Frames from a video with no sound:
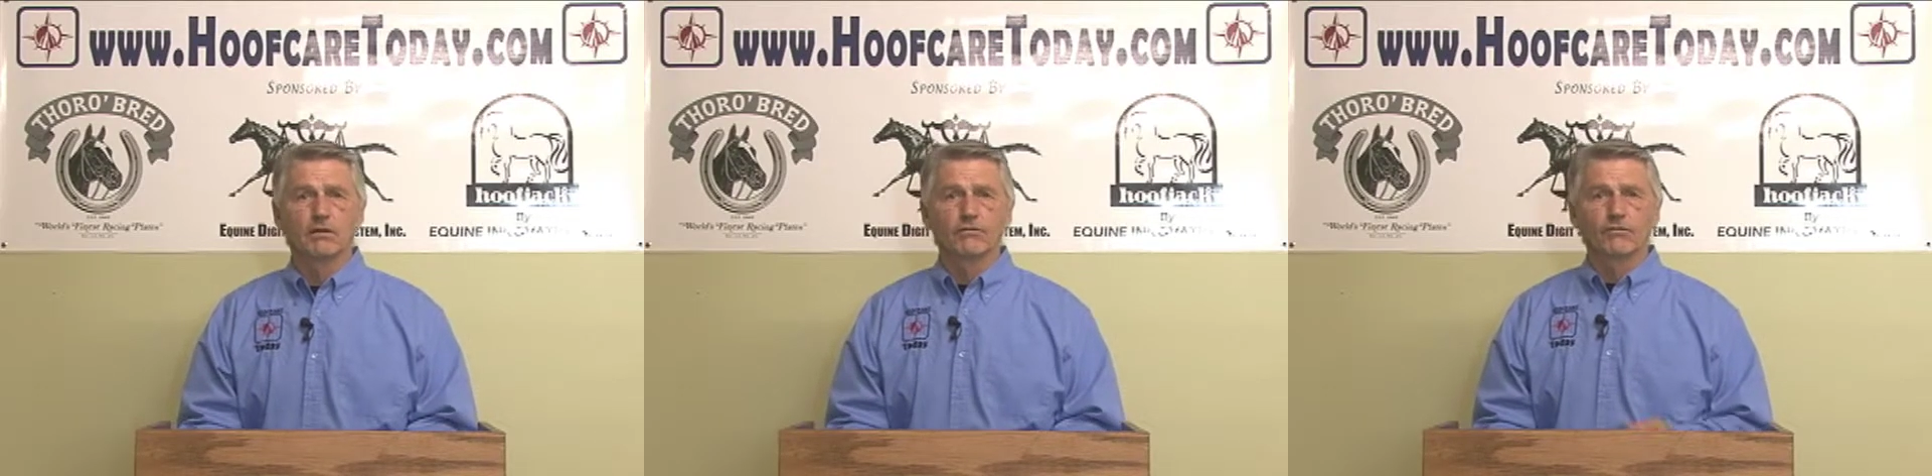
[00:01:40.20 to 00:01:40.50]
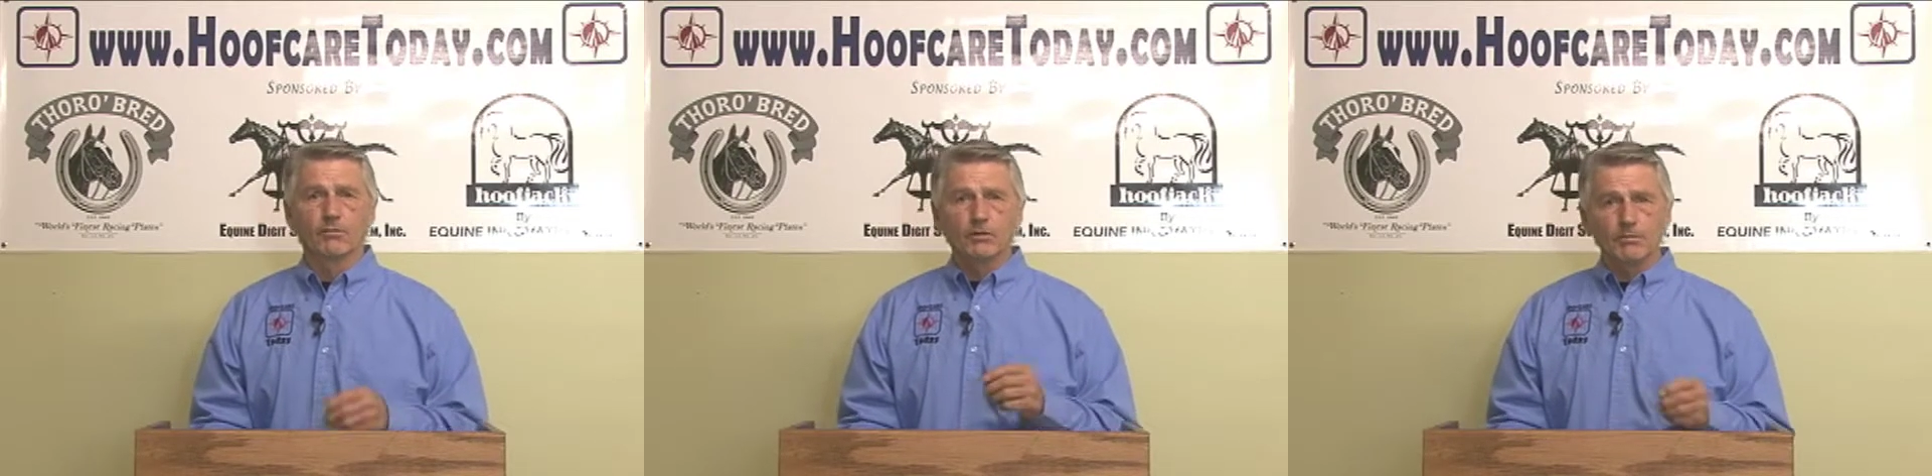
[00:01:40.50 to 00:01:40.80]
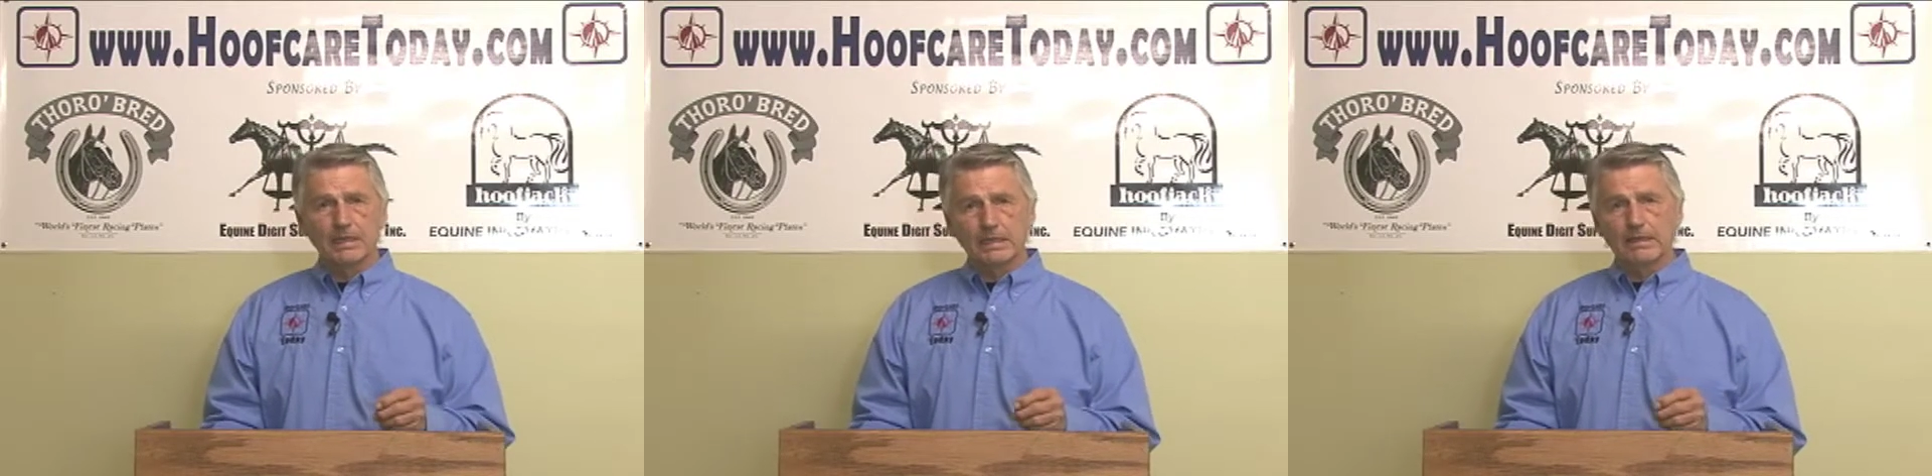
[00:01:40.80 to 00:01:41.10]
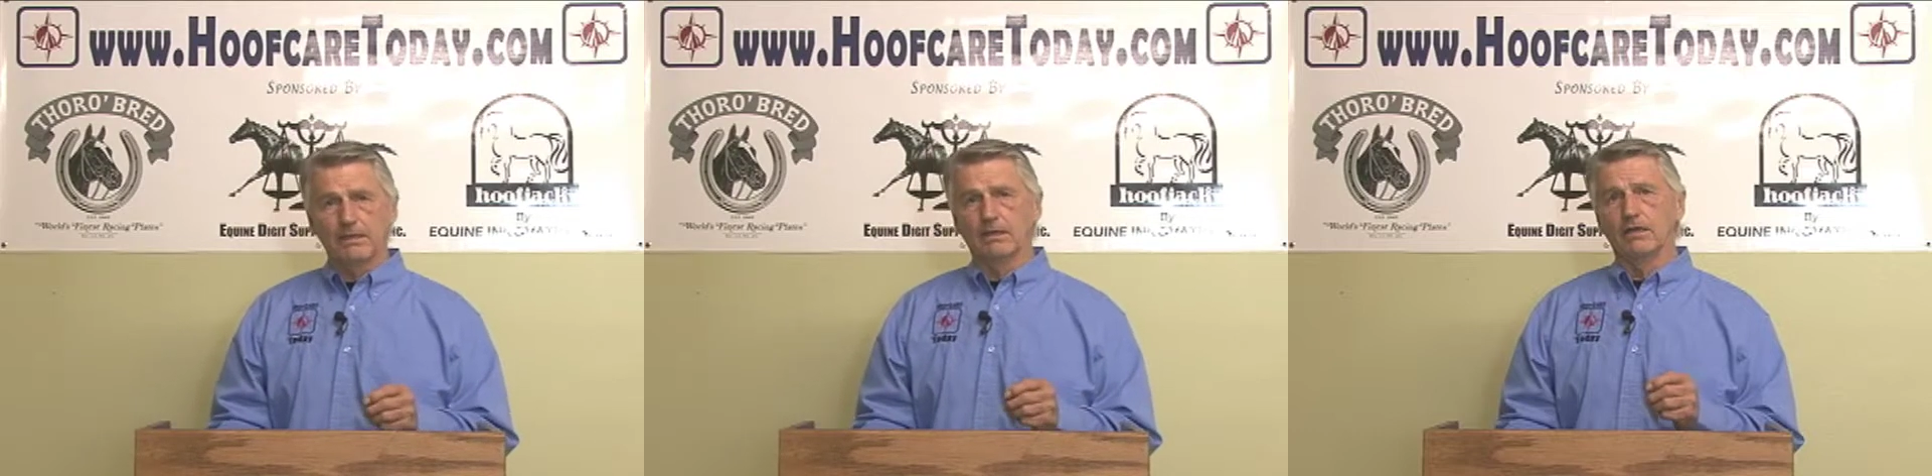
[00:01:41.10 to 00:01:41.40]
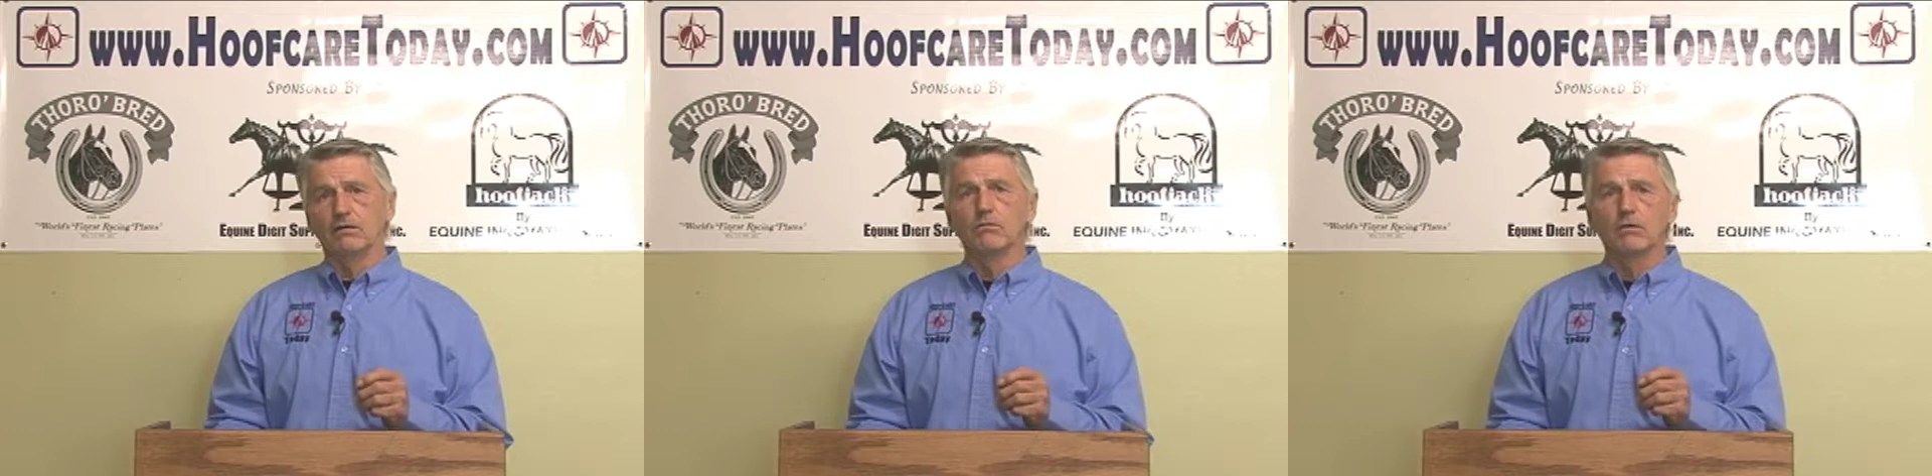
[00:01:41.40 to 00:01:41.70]
from the
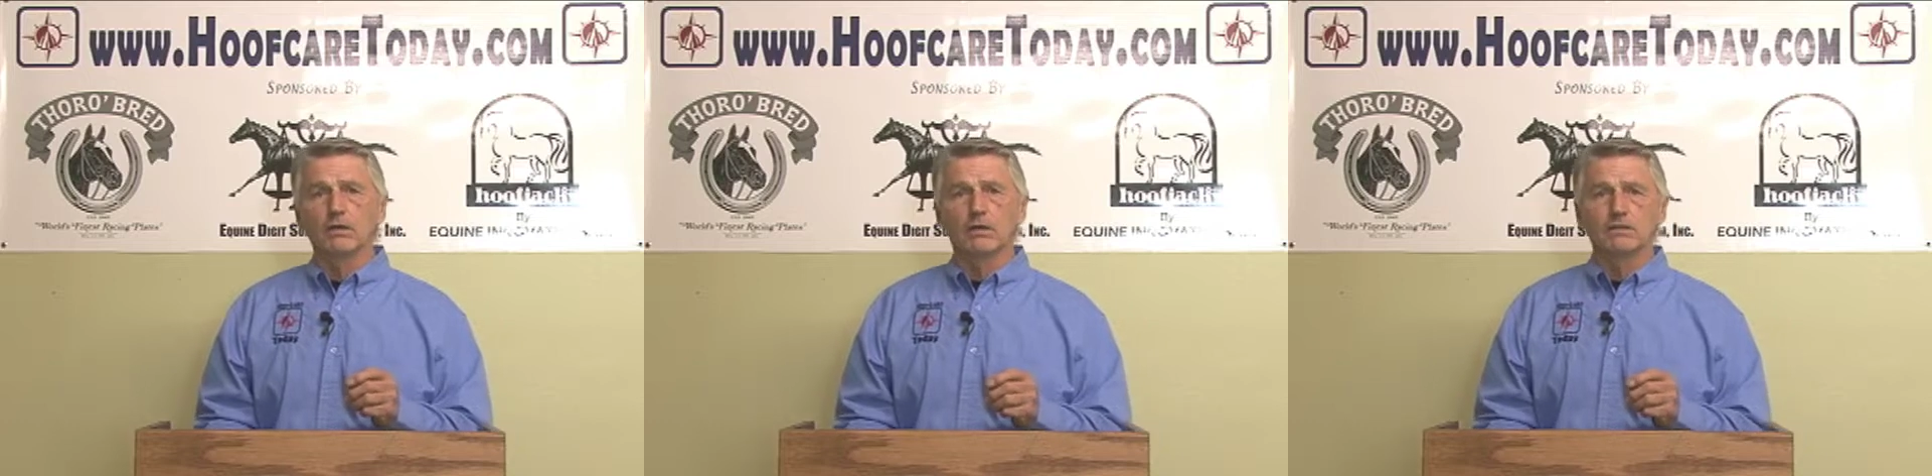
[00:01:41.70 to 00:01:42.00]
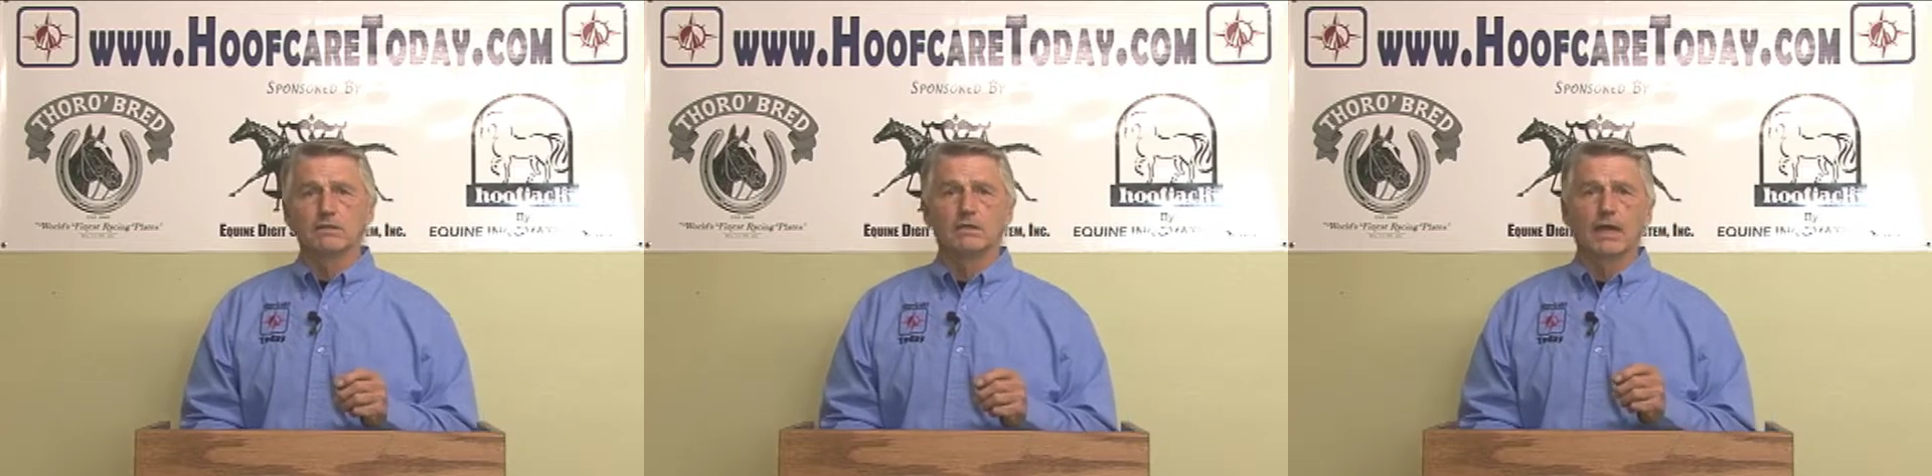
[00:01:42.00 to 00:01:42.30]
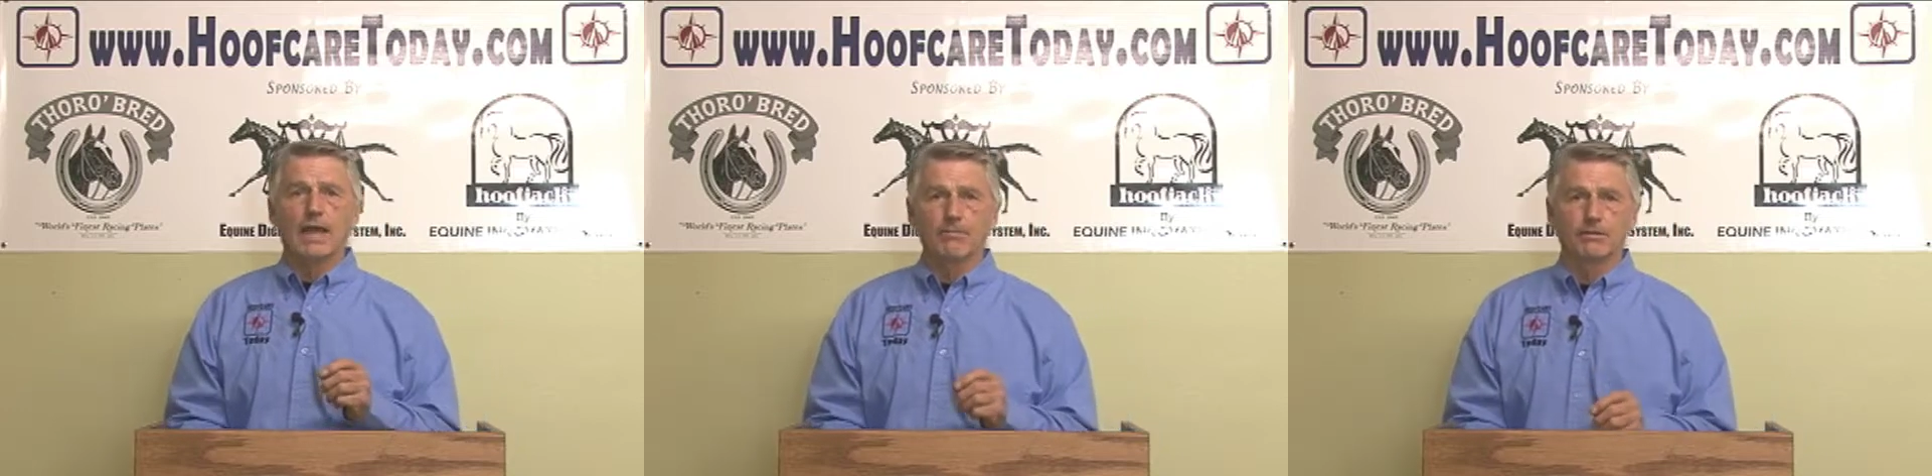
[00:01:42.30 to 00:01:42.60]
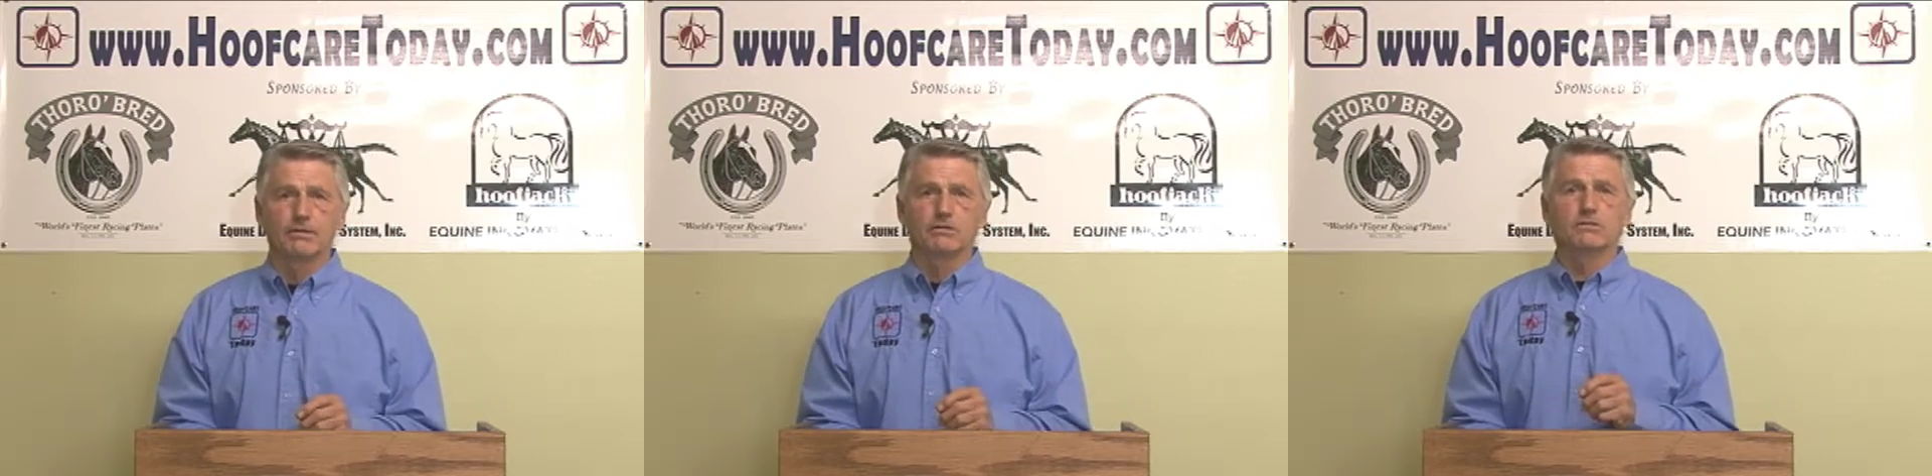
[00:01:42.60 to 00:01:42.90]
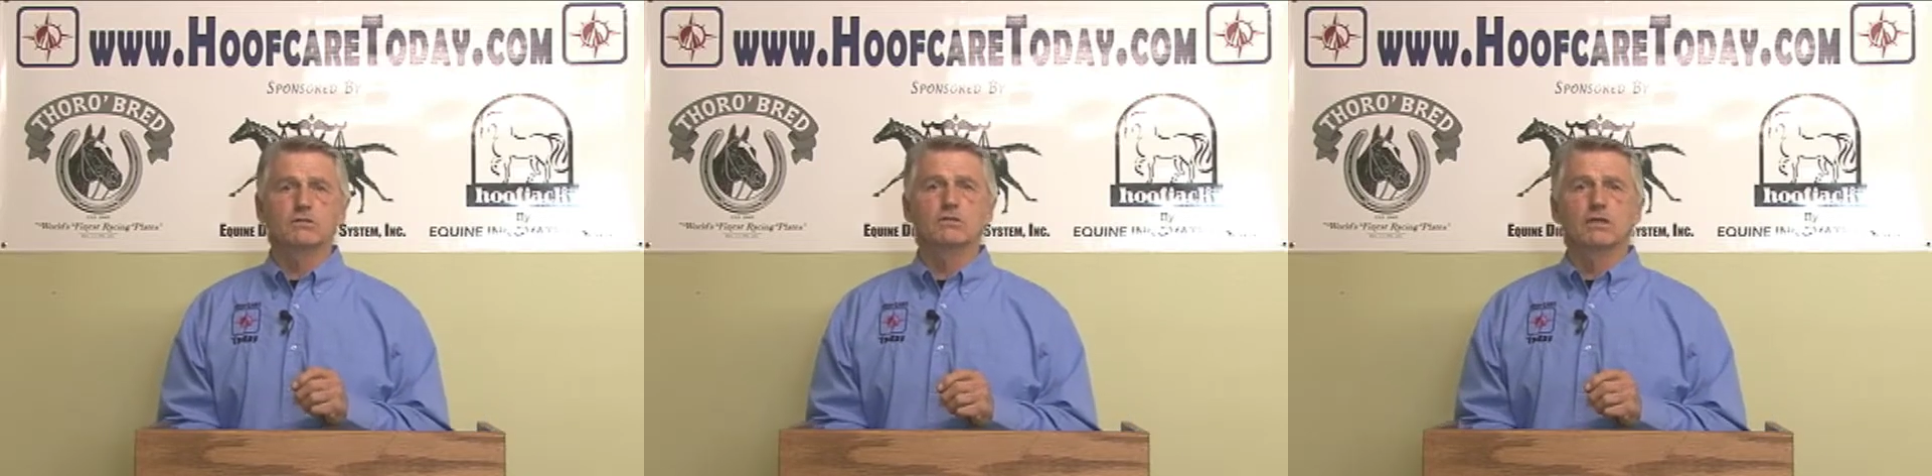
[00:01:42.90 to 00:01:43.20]
beginning what
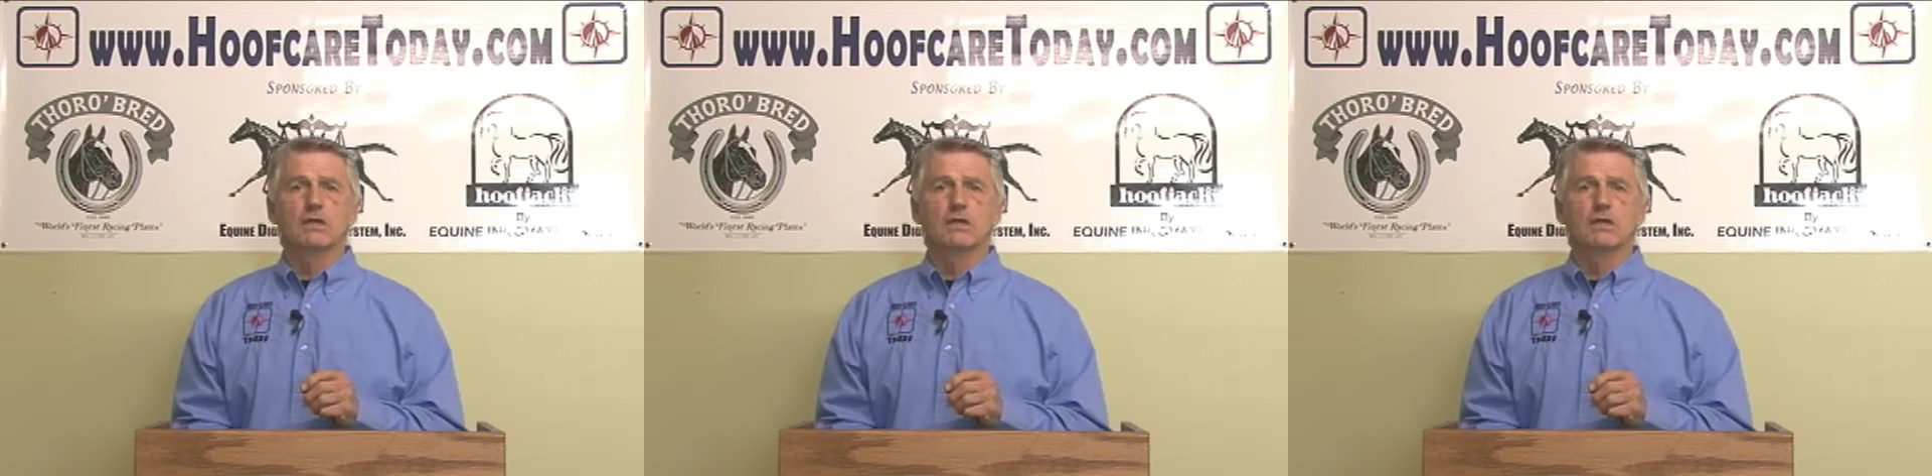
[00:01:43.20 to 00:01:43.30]
happens